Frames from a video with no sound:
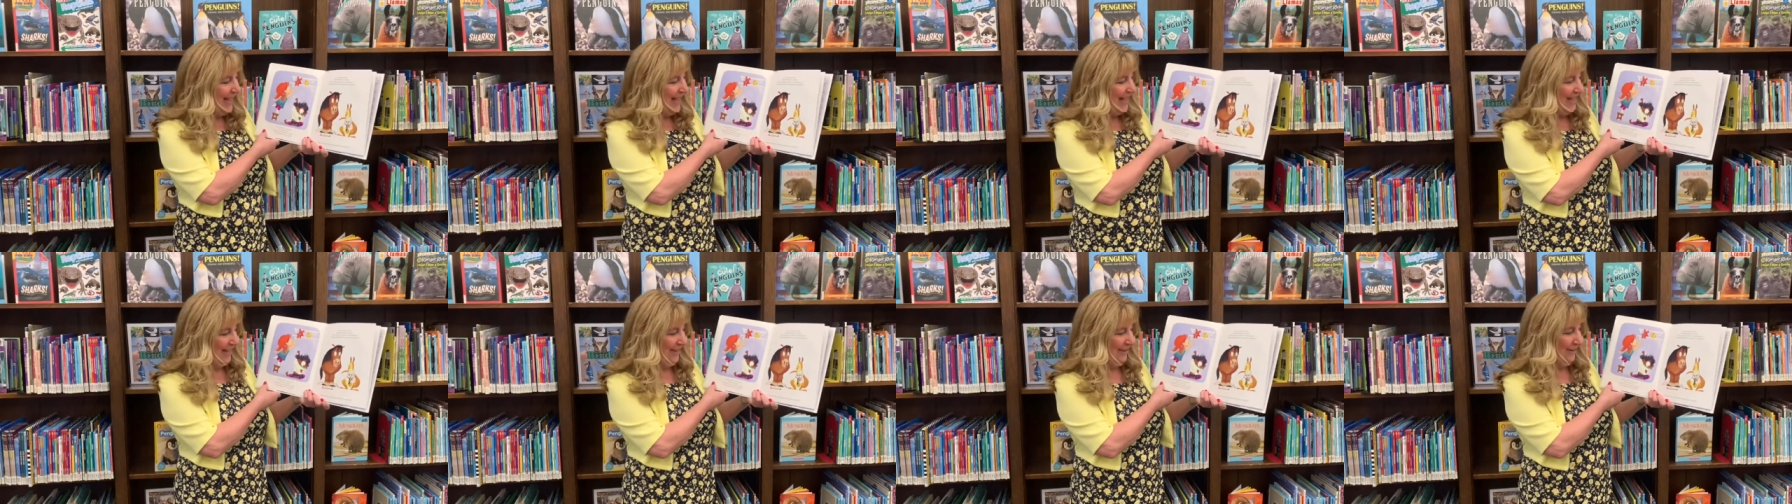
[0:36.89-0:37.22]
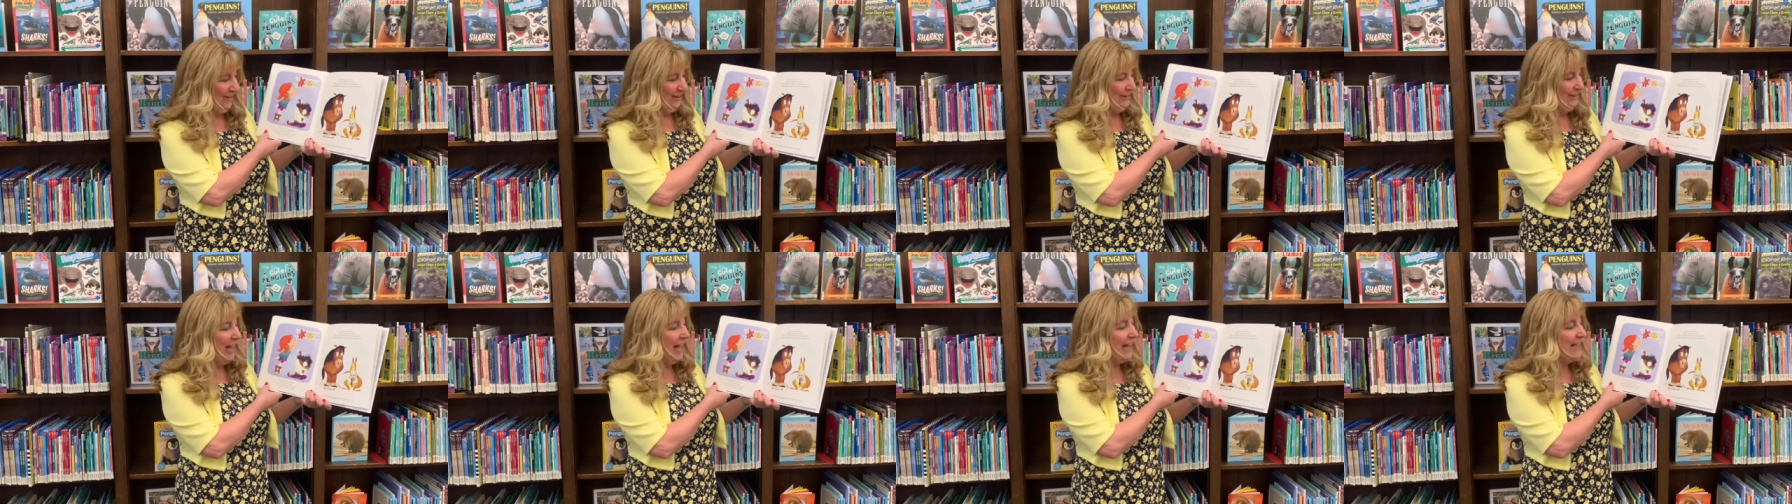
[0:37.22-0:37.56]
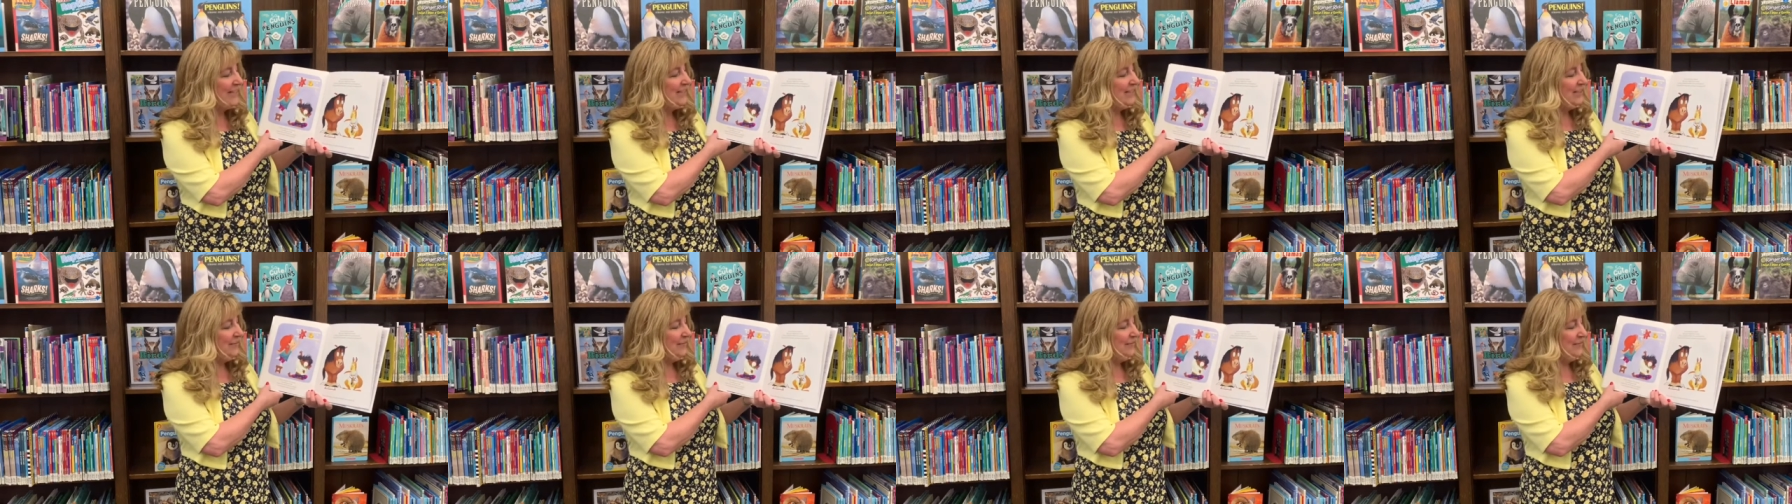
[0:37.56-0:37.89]
There are
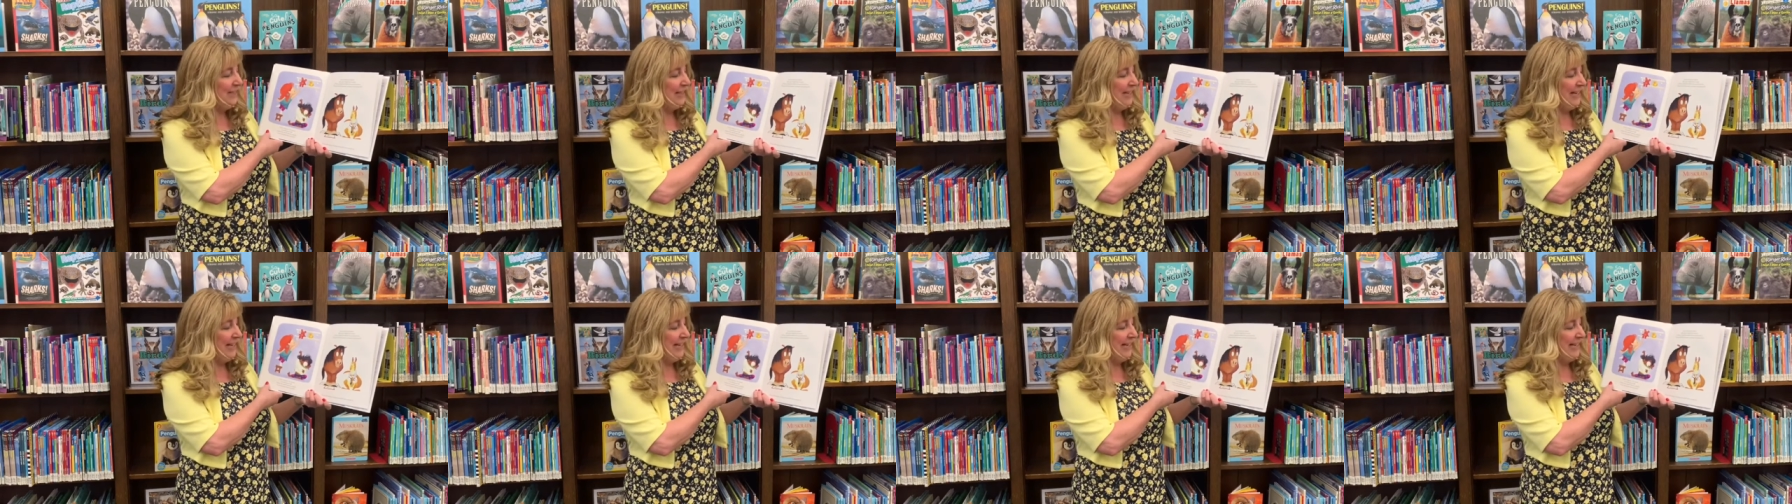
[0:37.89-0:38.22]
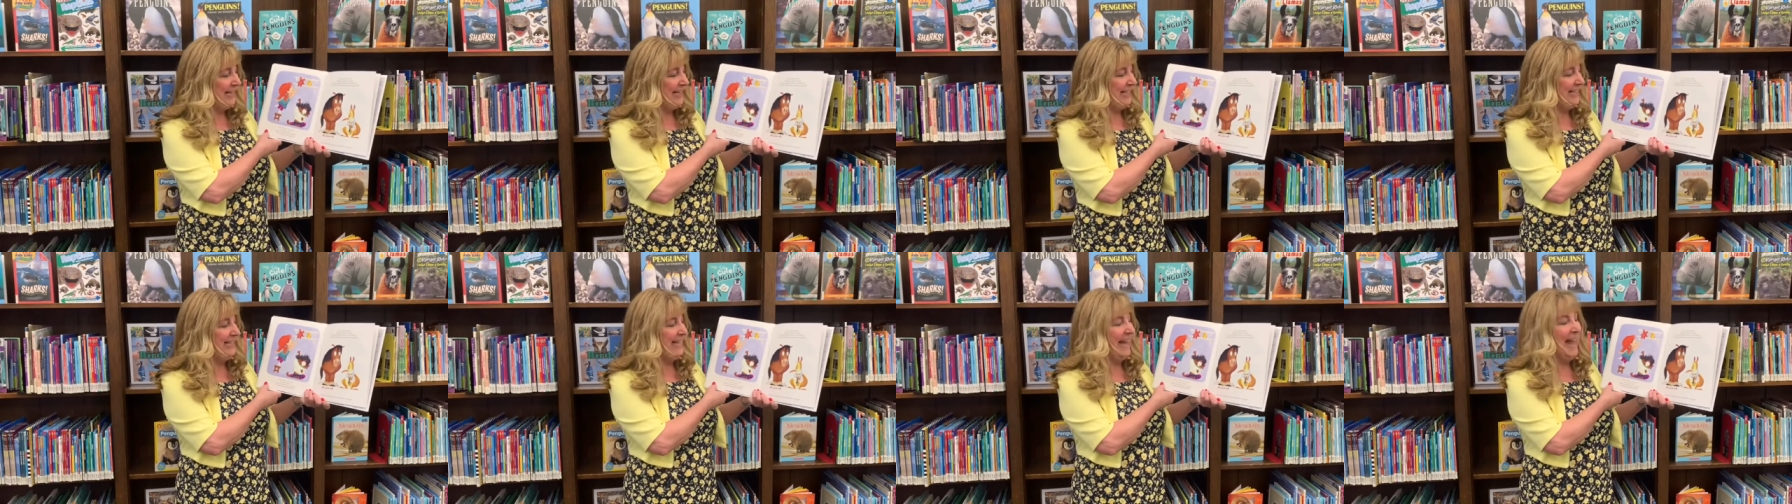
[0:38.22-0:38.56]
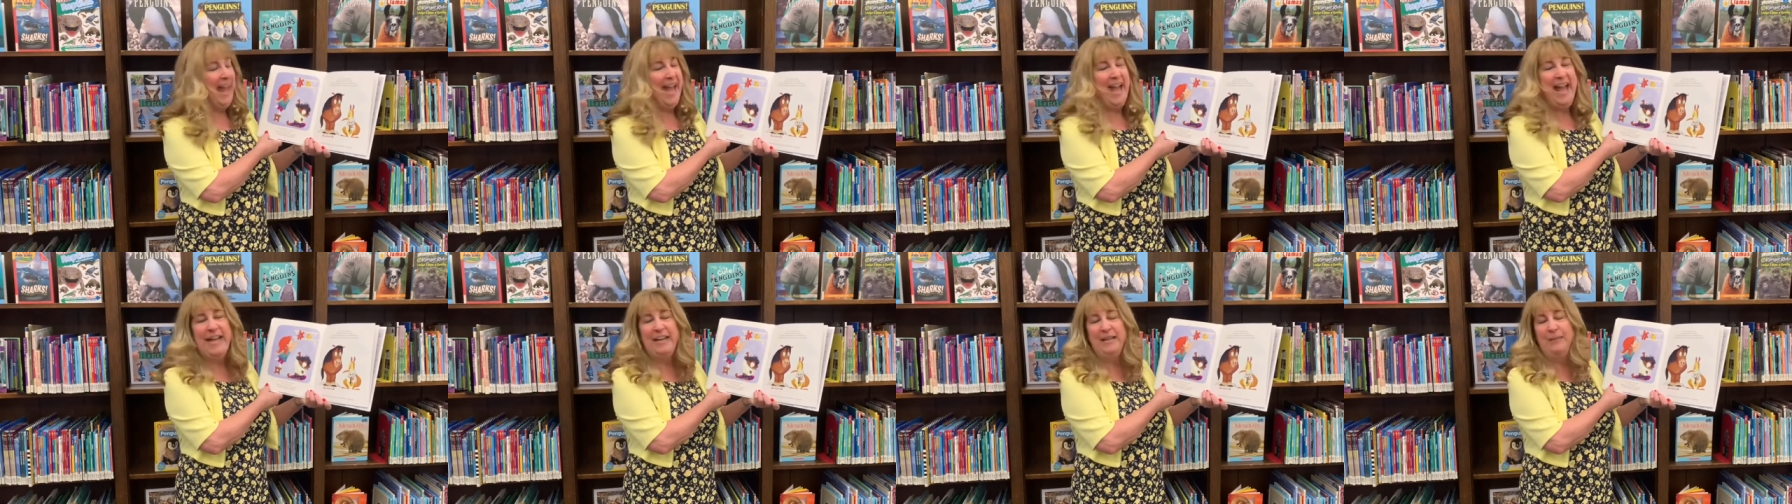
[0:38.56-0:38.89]
lots of things
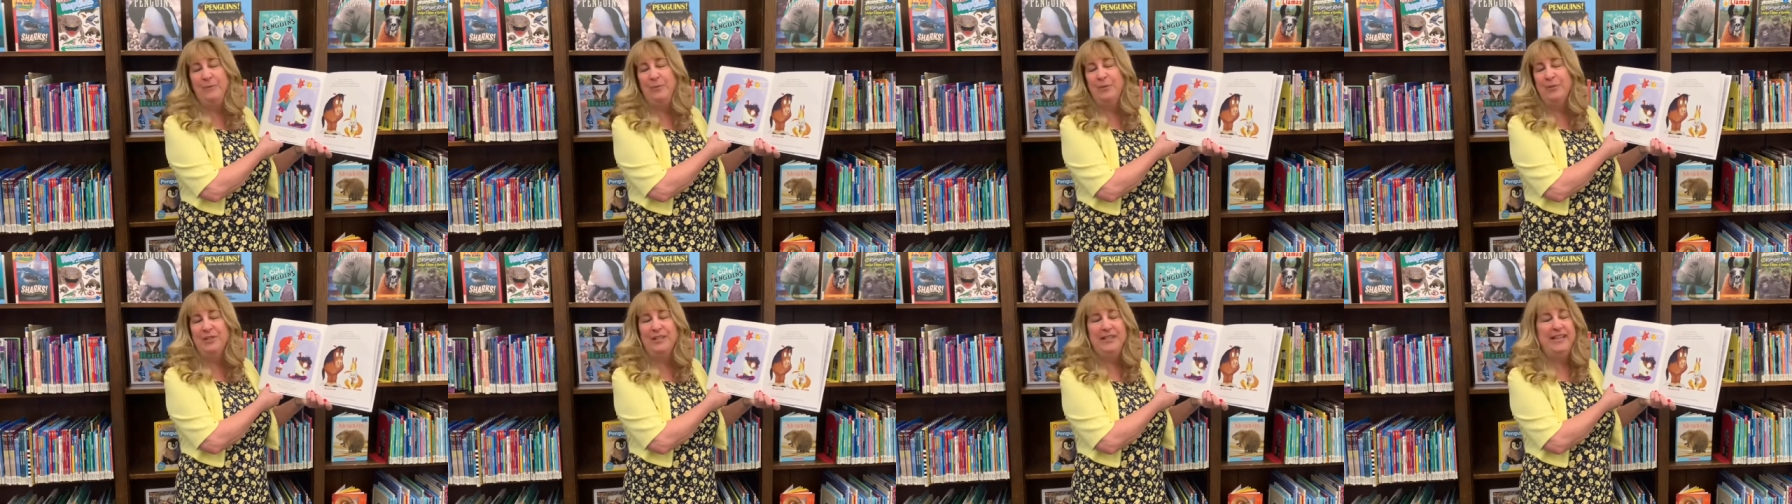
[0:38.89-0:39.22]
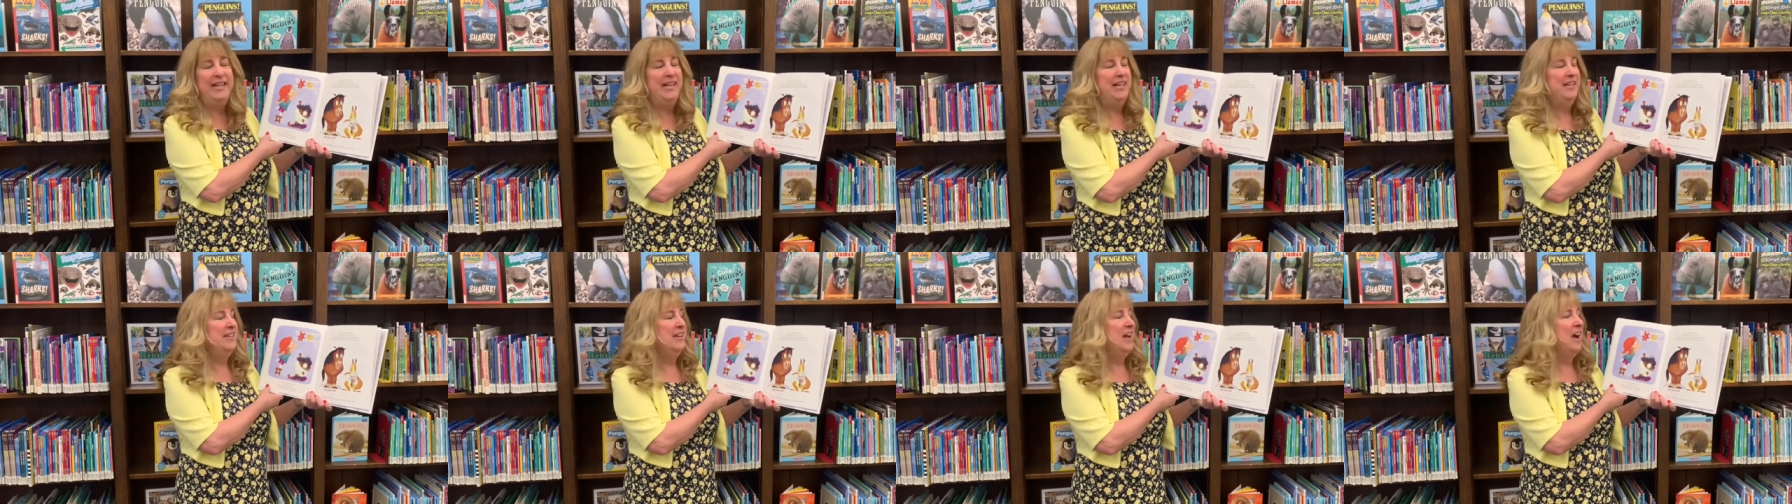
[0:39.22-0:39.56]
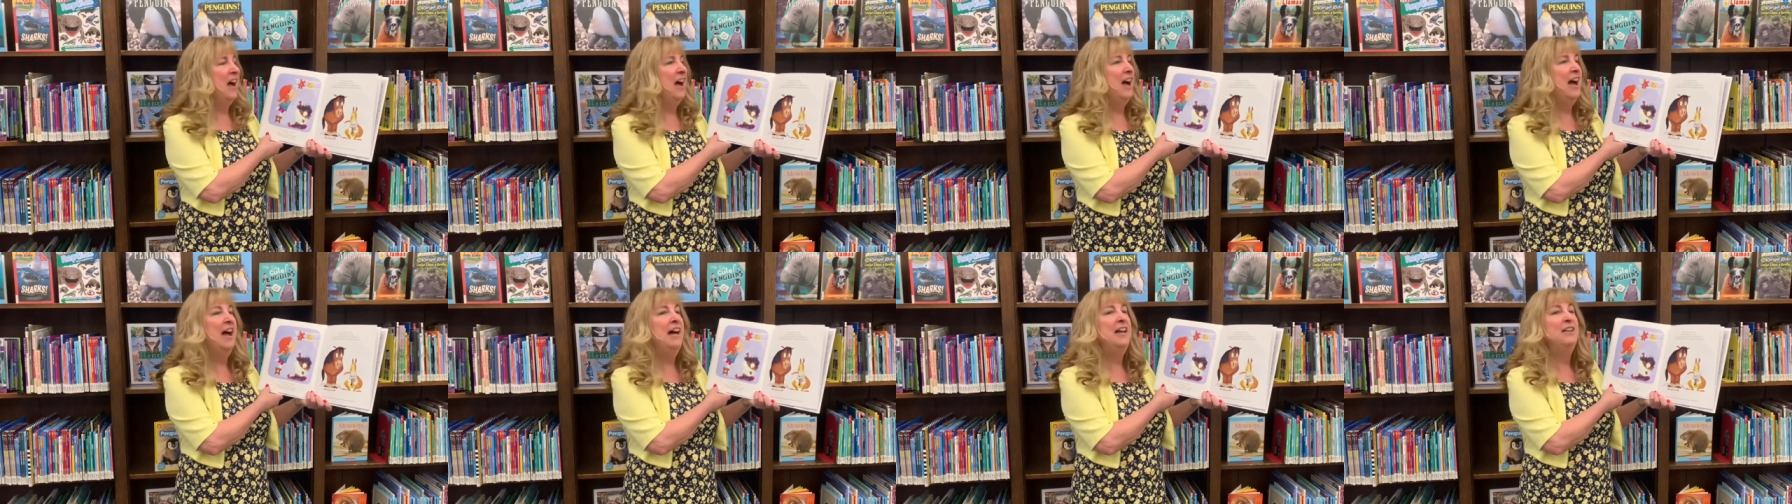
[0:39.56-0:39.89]
animals
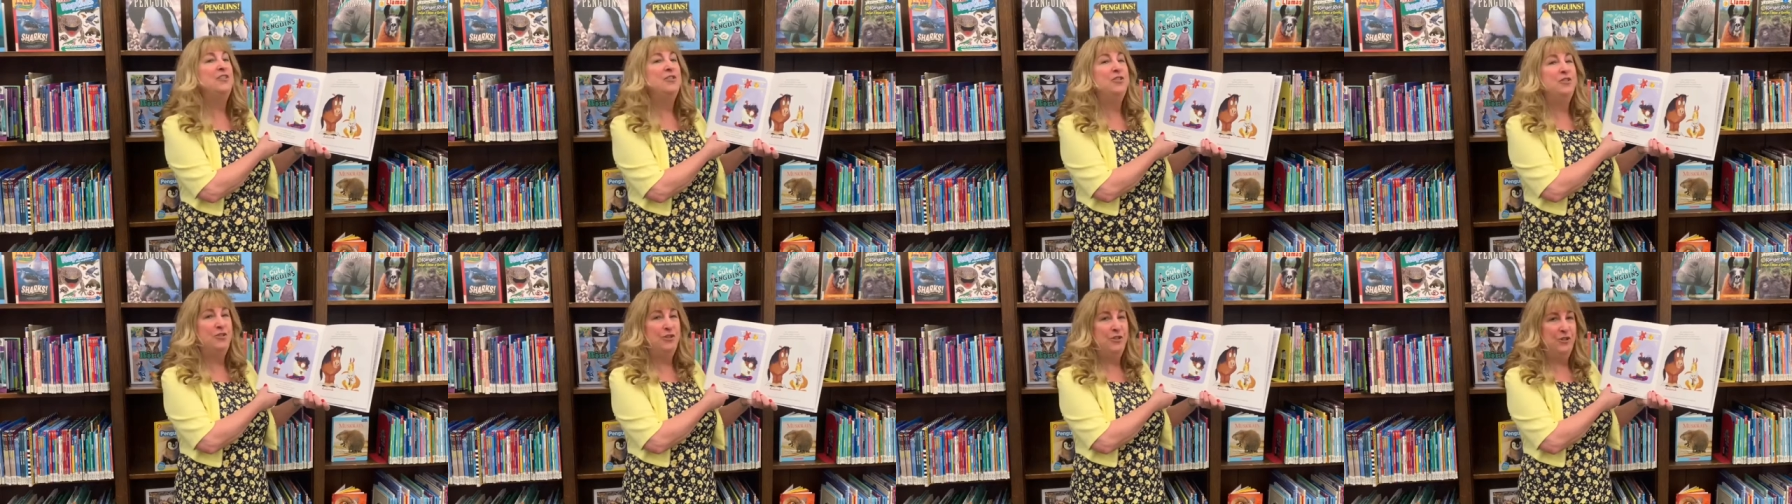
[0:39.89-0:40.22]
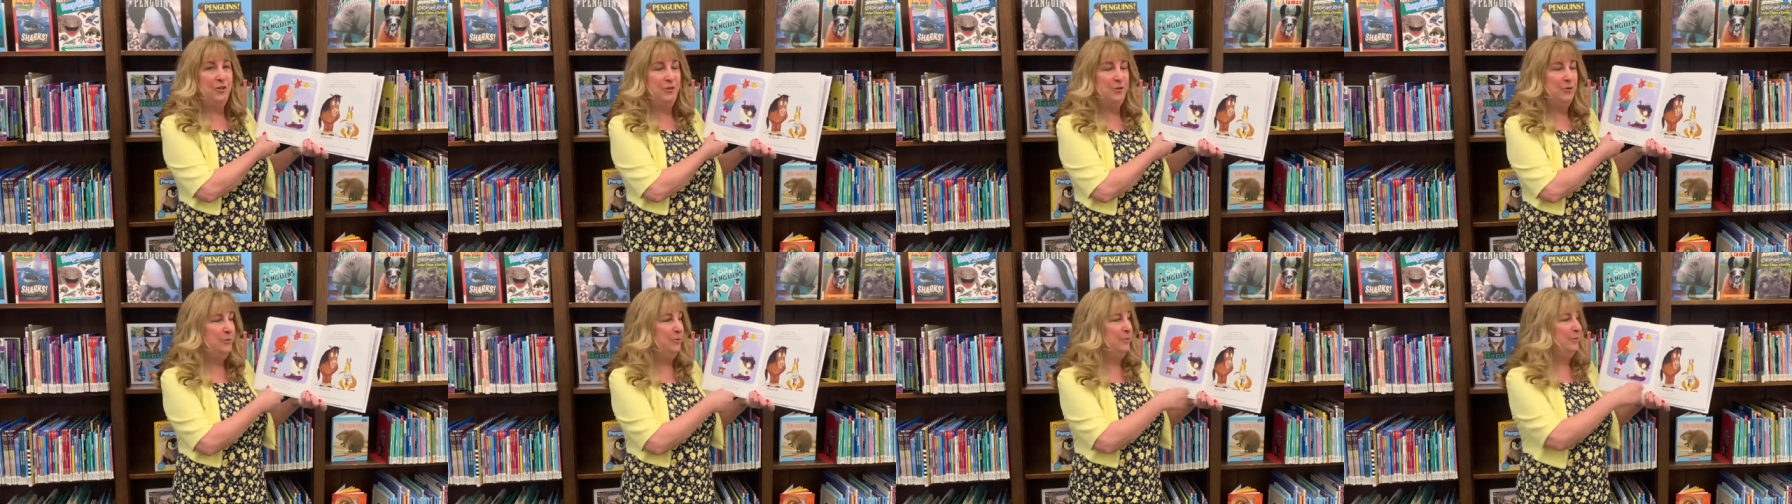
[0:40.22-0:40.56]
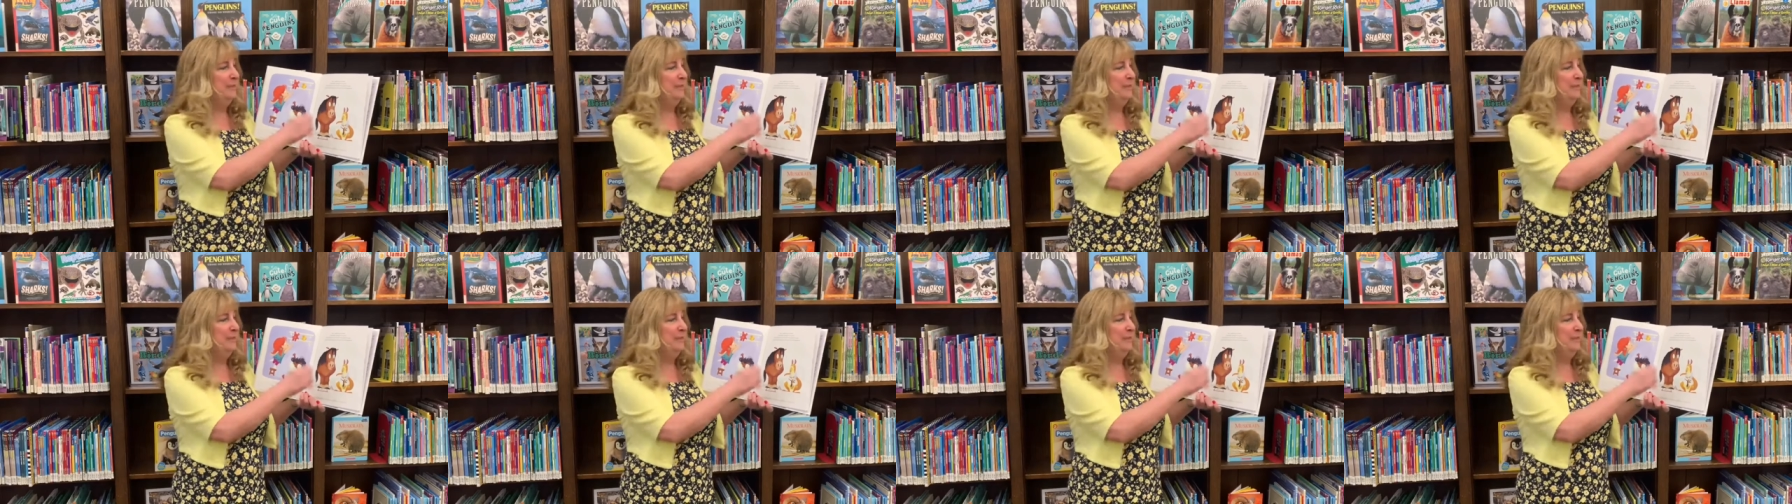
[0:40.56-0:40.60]
cannot do.